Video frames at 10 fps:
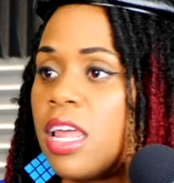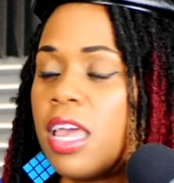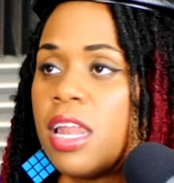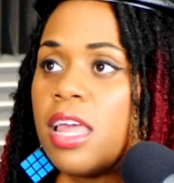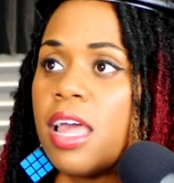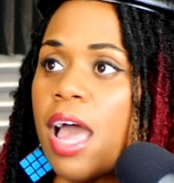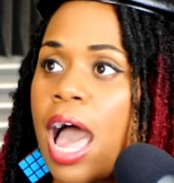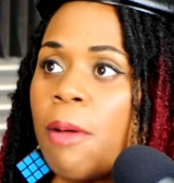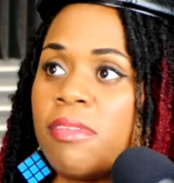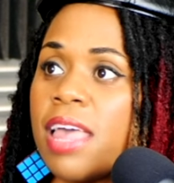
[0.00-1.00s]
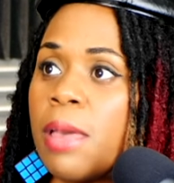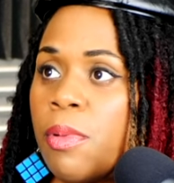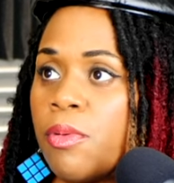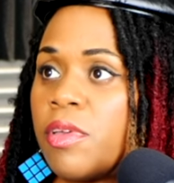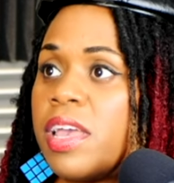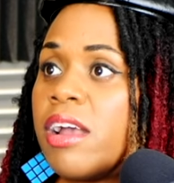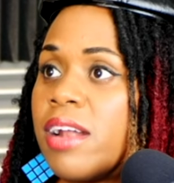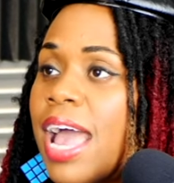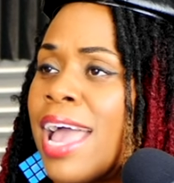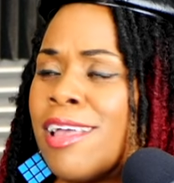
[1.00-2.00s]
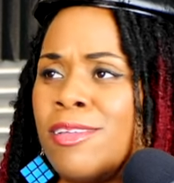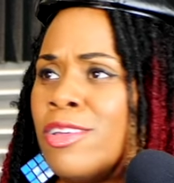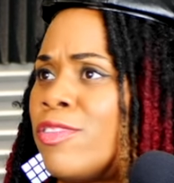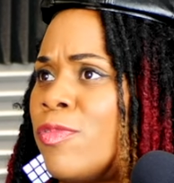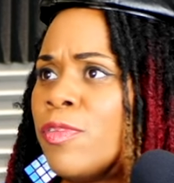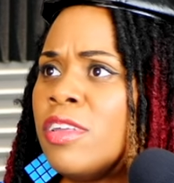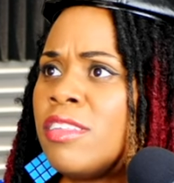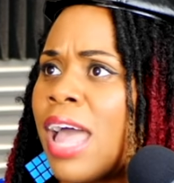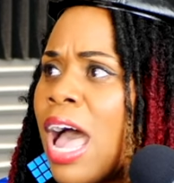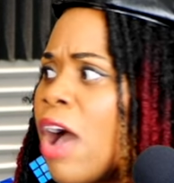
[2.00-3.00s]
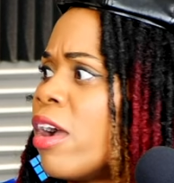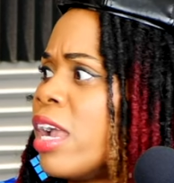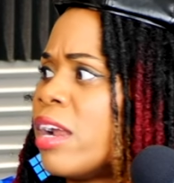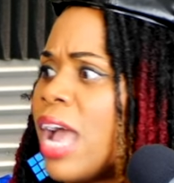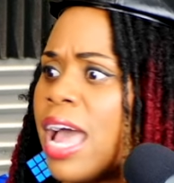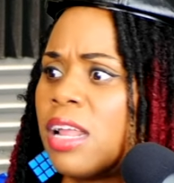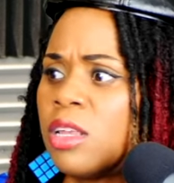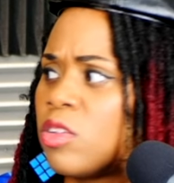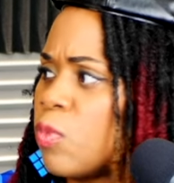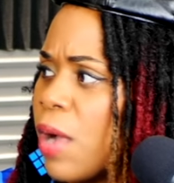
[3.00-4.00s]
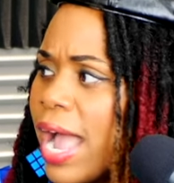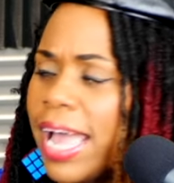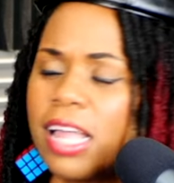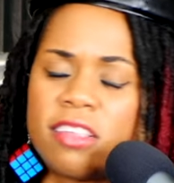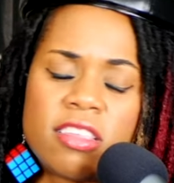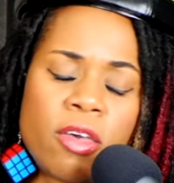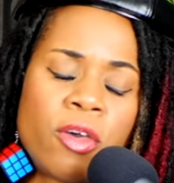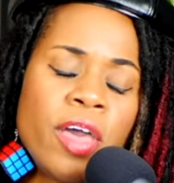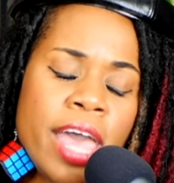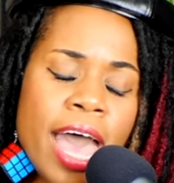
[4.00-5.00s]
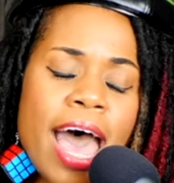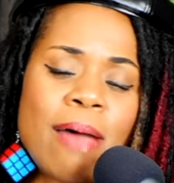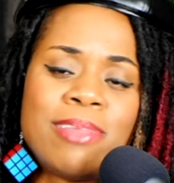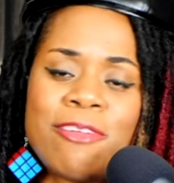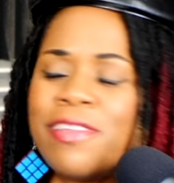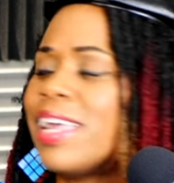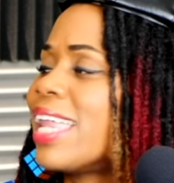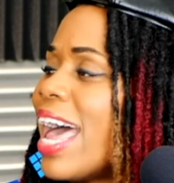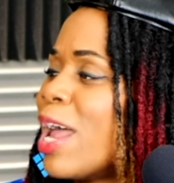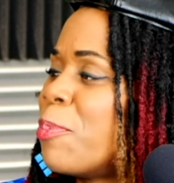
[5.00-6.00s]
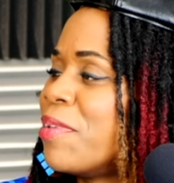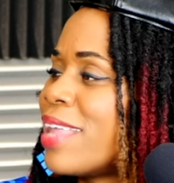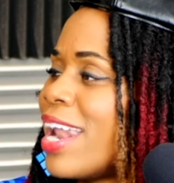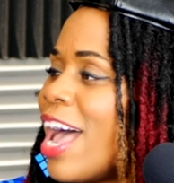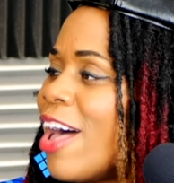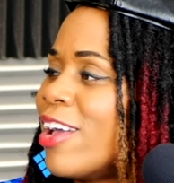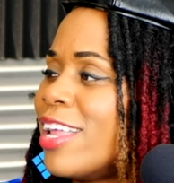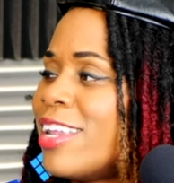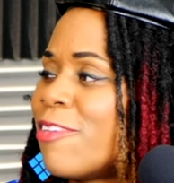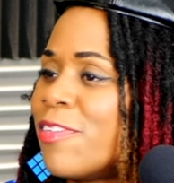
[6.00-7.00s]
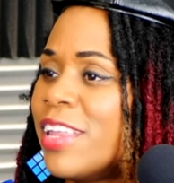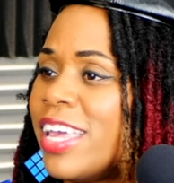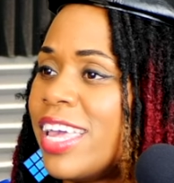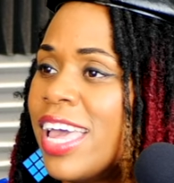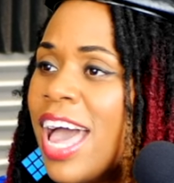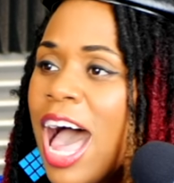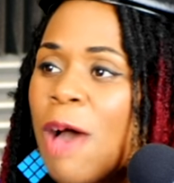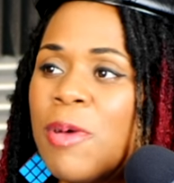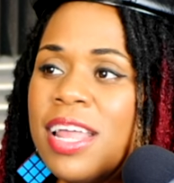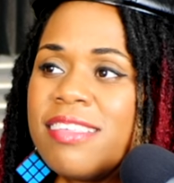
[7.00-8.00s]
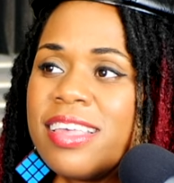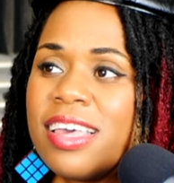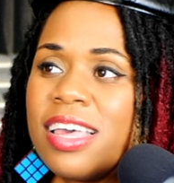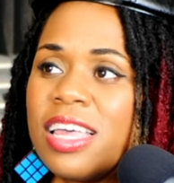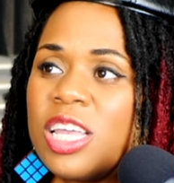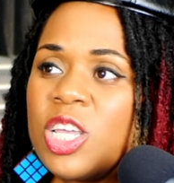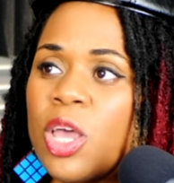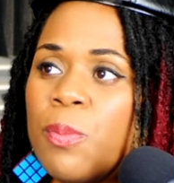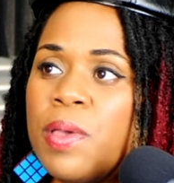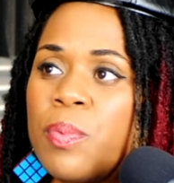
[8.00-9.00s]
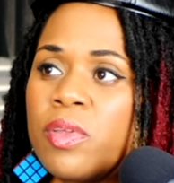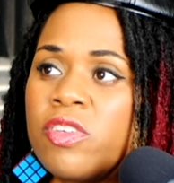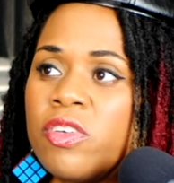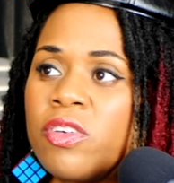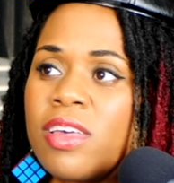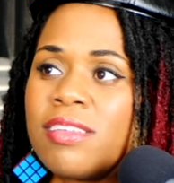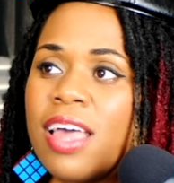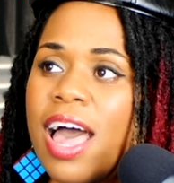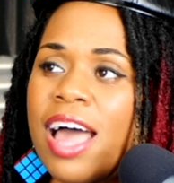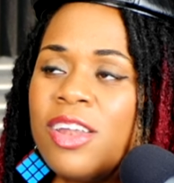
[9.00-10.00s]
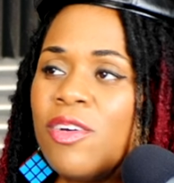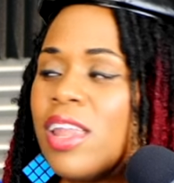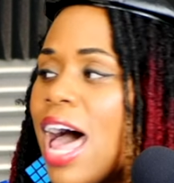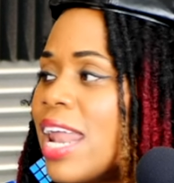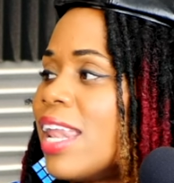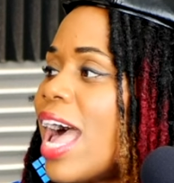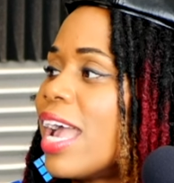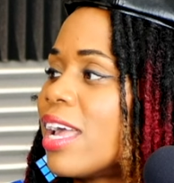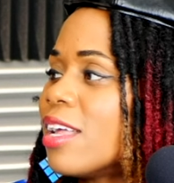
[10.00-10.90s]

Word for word: Mm-hmm. And it, I was able to hear that and just freestyle, hear that and just write. And so I'm definitely glad I put that out. And it definitely, I wanted to show people too, because I do a lot of like